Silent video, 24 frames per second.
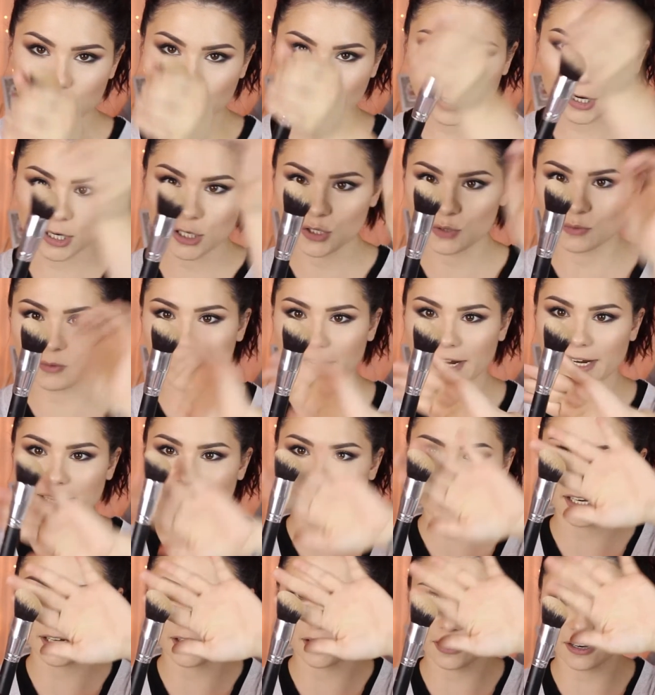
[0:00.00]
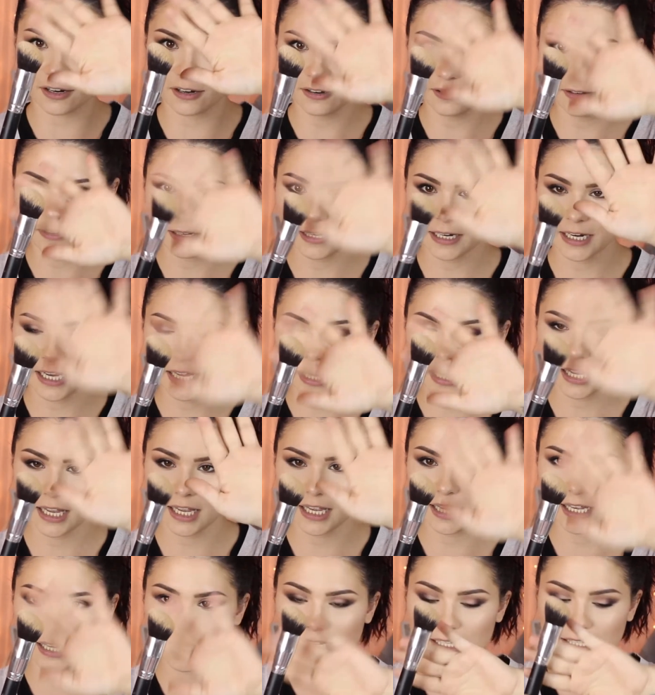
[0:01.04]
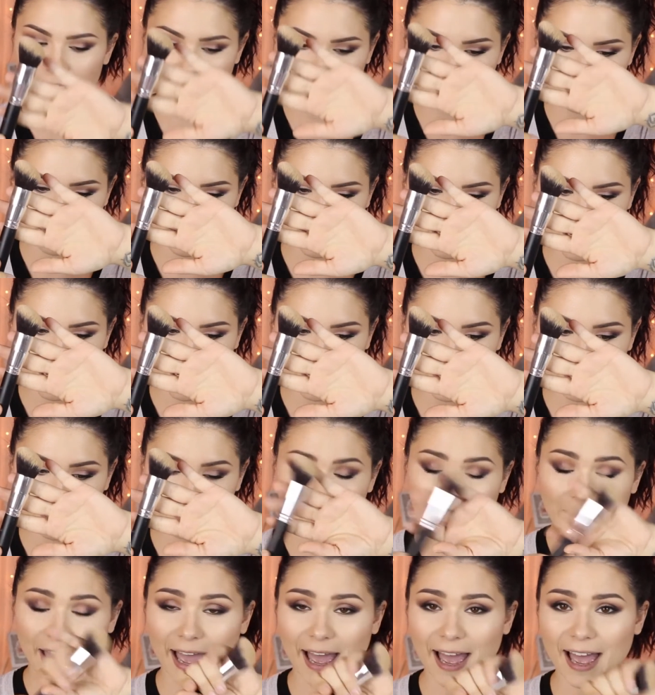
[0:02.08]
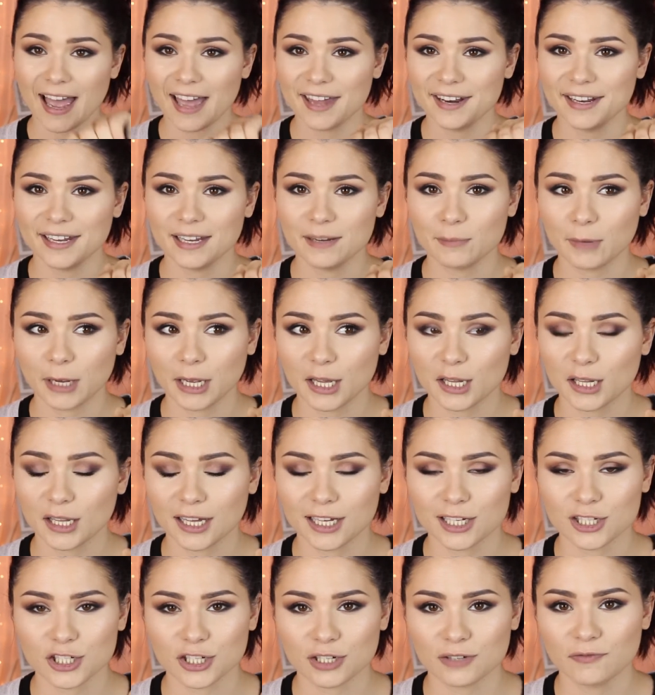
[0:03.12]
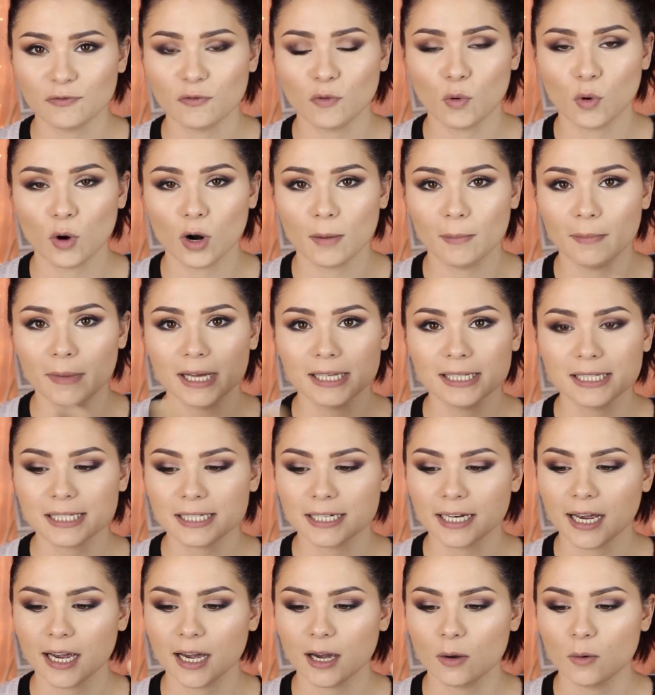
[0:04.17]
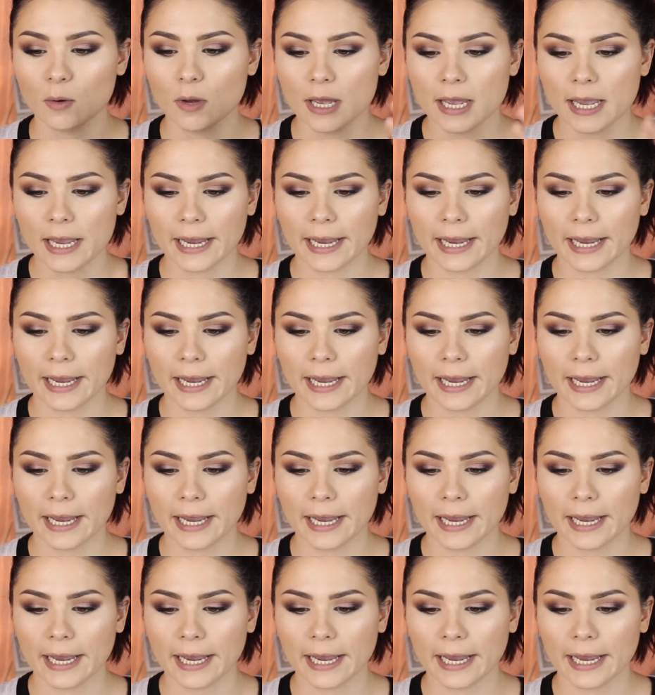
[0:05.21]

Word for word: brush right here is something I have had in my collection for months now,